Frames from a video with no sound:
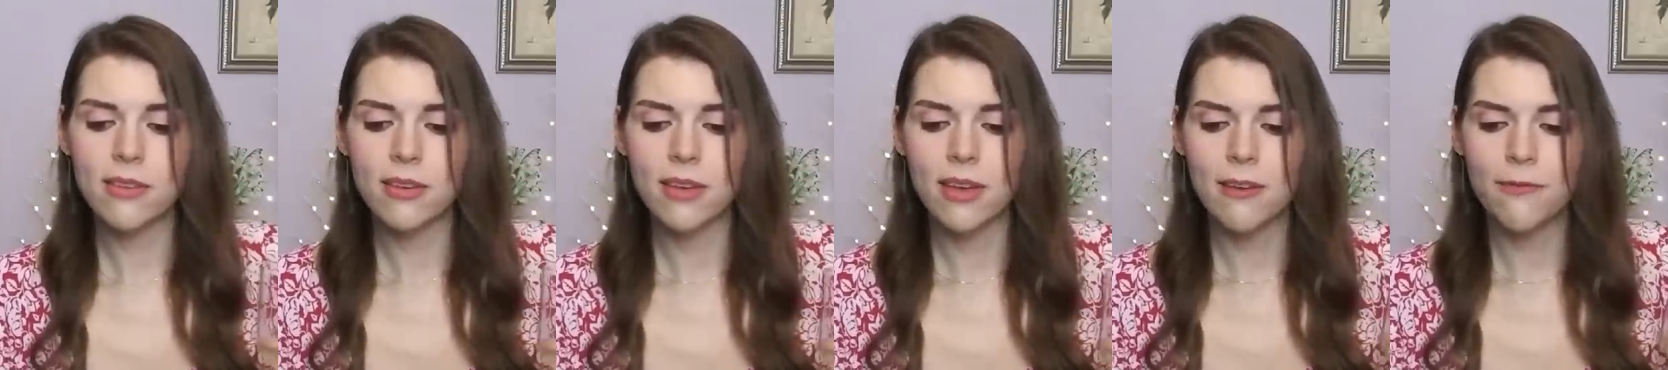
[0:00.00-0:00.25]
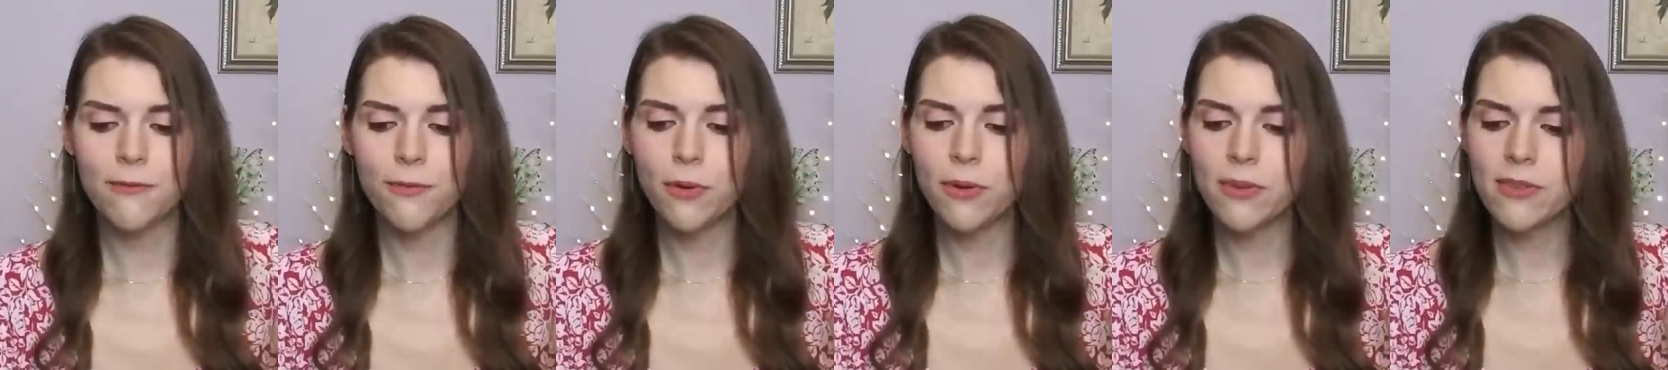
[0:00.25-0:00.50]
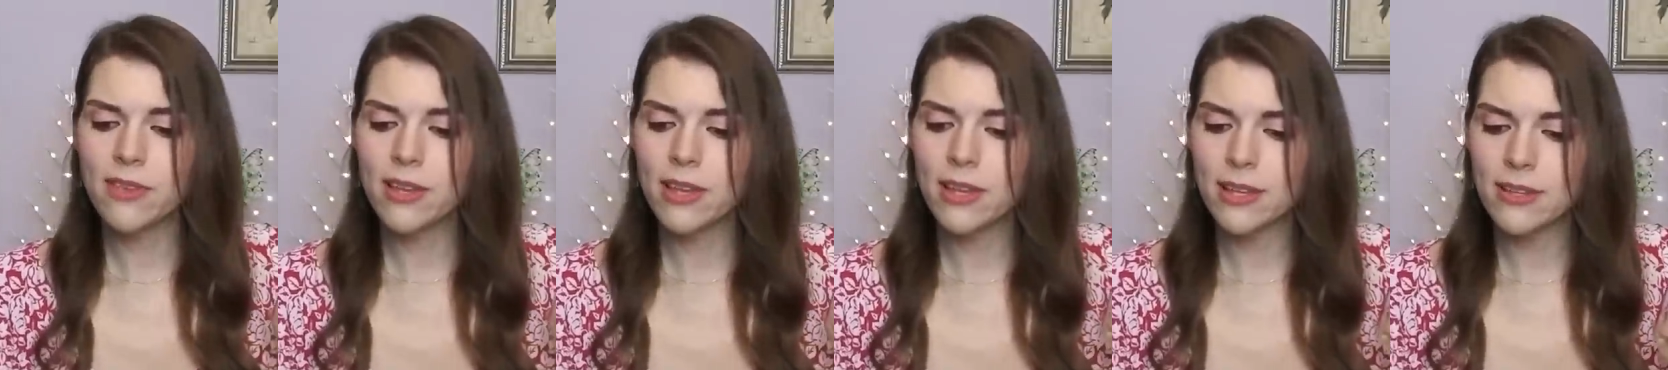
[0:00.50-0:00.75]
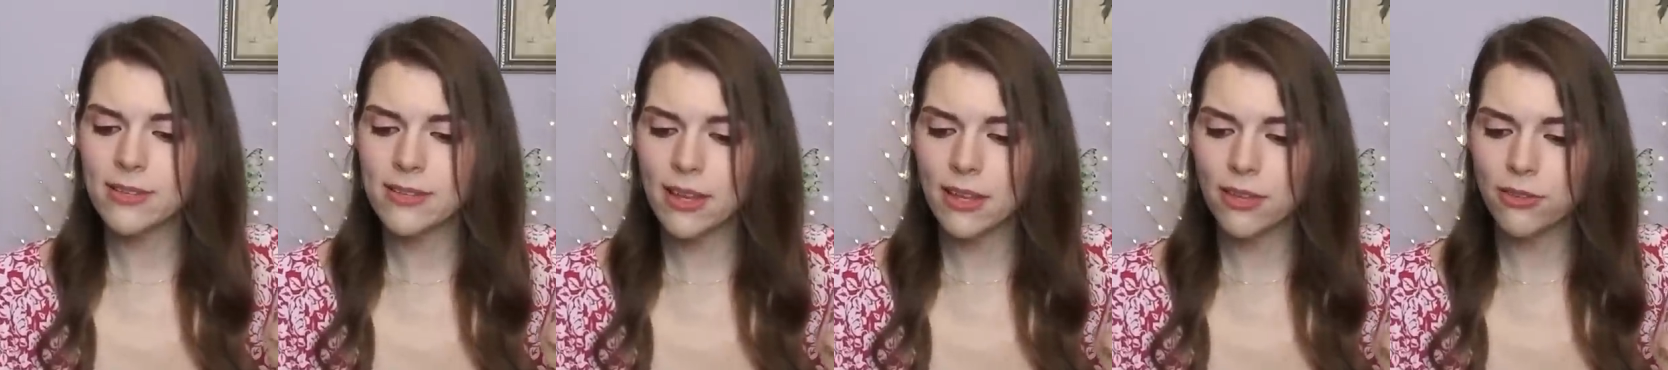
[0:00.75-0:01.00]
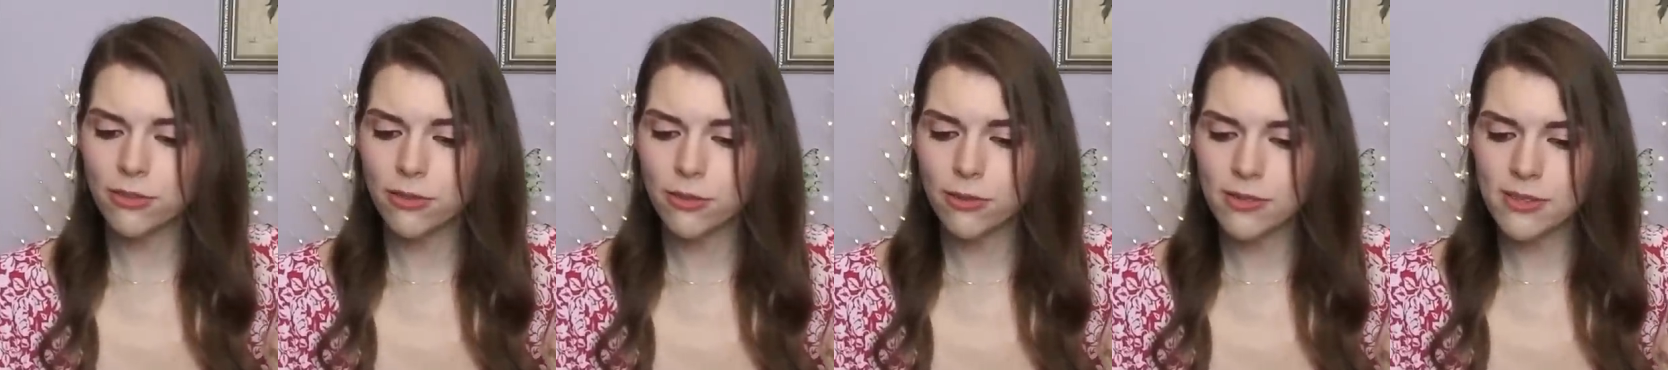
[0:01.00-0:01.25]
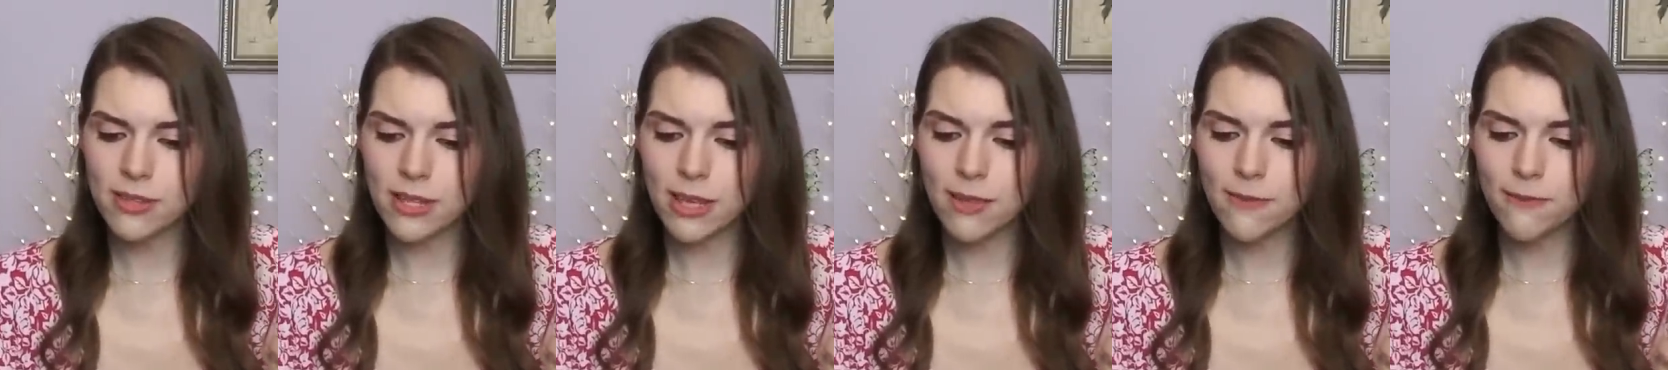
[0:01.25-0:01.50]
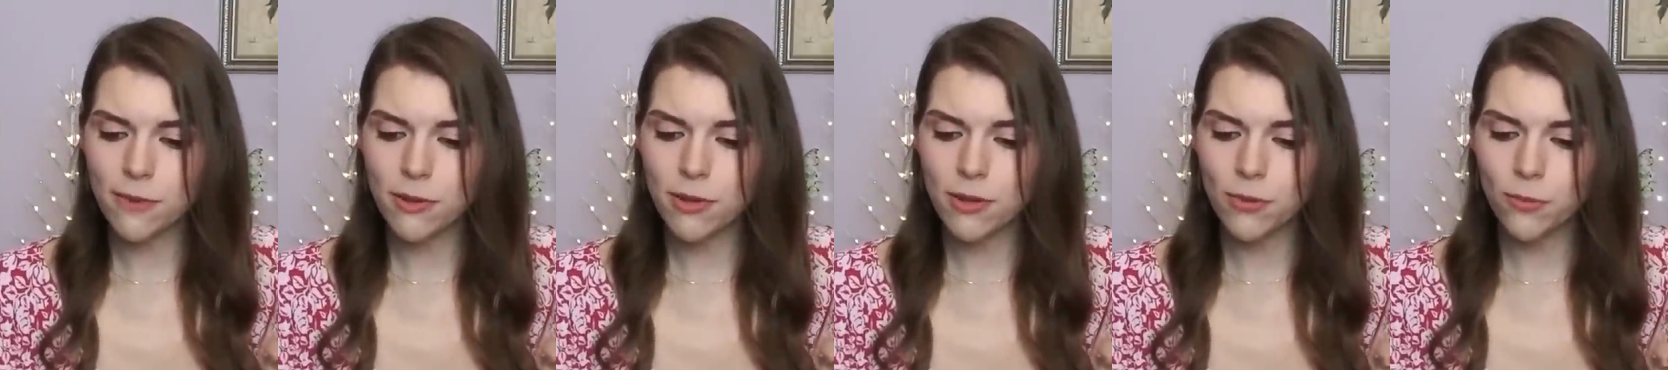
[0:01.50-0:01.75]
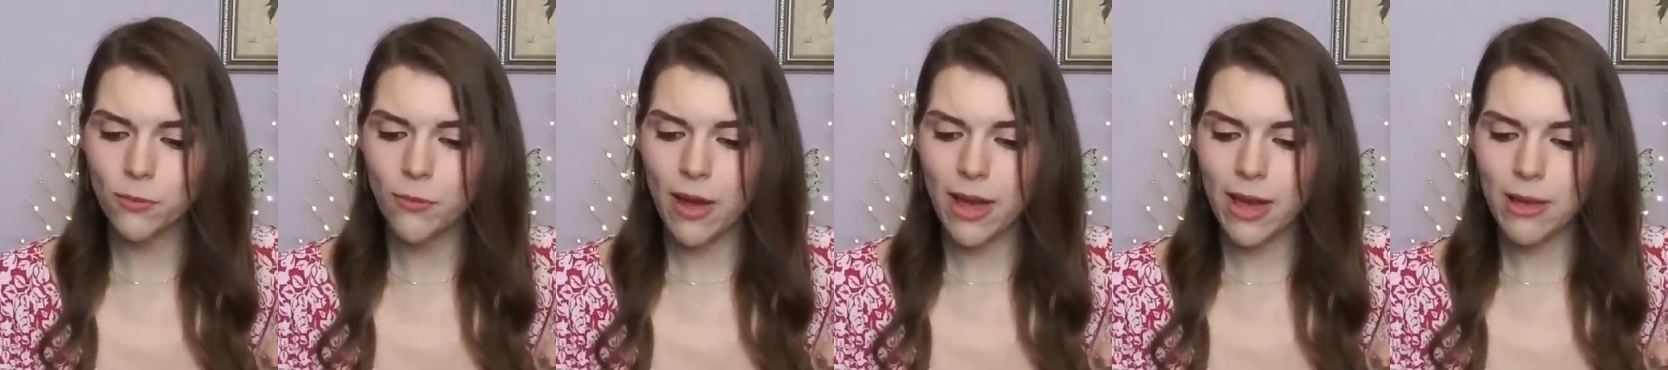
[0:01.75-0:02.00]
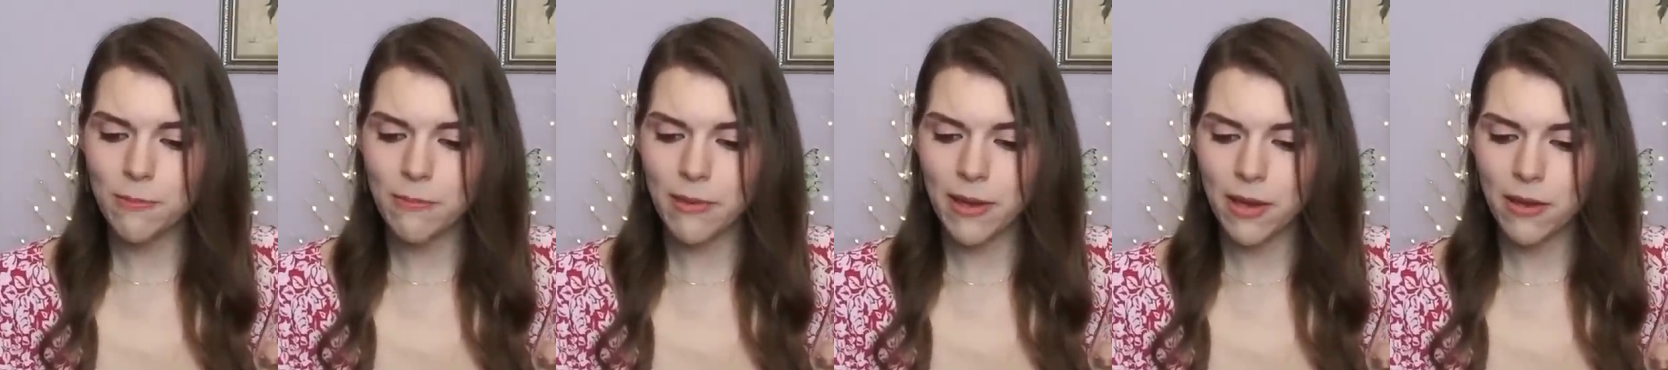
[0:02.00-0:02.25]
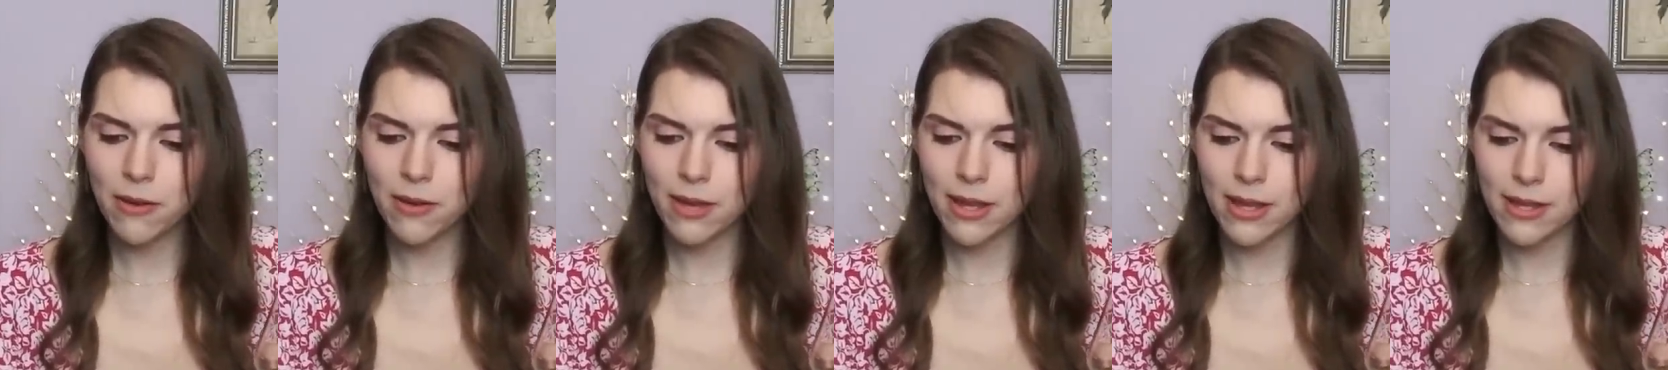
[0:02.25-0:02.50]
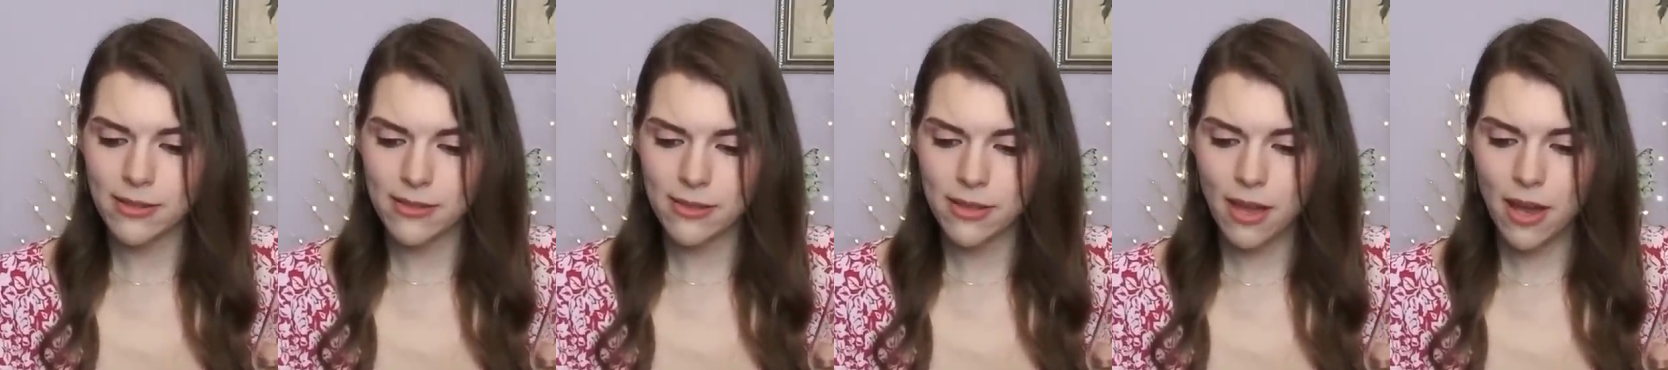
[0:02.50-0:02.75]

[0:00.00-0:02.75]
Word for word: look at 14 essential seafood and wine pairings.